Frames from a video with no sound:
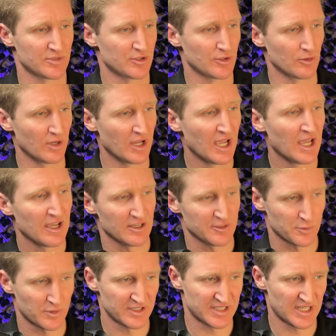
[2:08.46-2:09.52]
to is
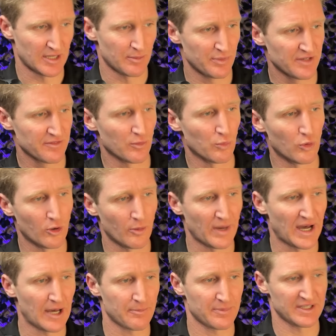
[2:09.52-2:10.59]
where he's done a bit of a warm
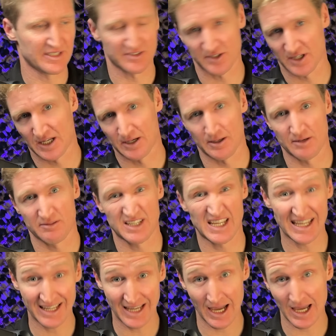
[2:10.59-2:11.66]
up. He's done
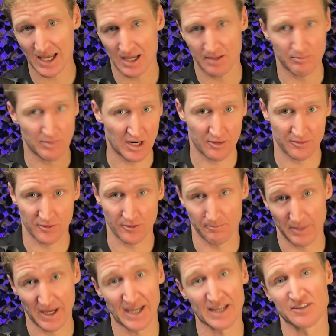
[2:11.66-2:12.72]
10K at marathon
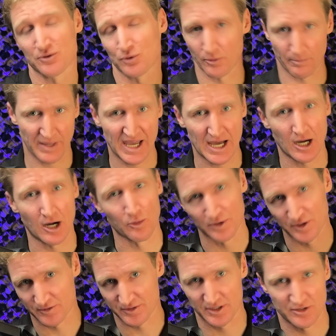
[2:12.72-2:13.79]
pace or power. We're
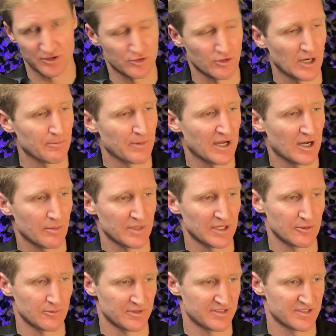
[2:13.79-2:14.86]
using a Stryd power
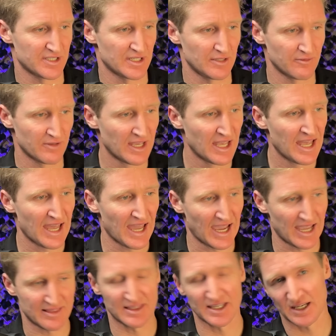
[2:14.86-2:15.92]
meter with Steve.
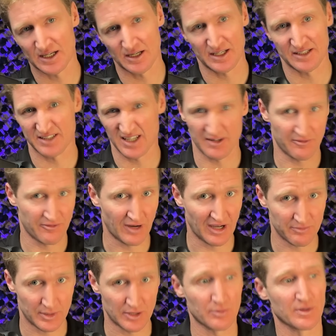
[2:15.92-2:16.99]
And then he's had a five
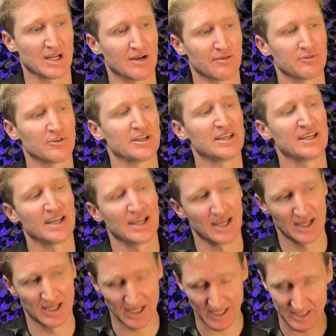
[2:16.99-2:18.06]
minute recovery
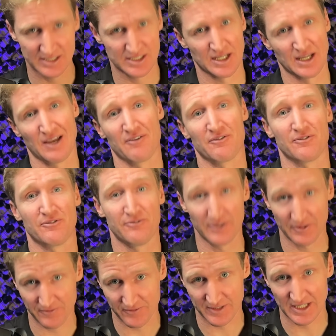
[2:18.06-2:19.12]
into
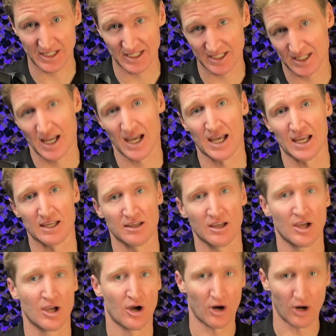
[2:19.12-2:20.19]
15K
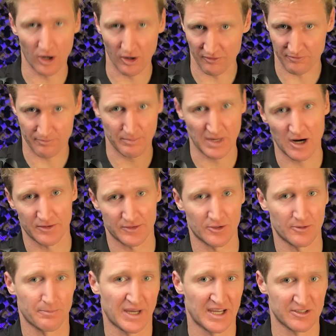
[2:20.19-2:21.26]
of
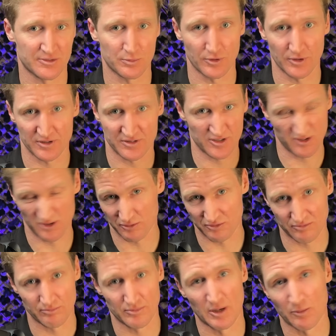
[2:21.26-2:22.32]
marathon pace work. So
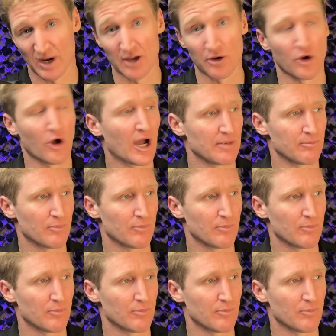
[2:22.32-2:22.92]
around nine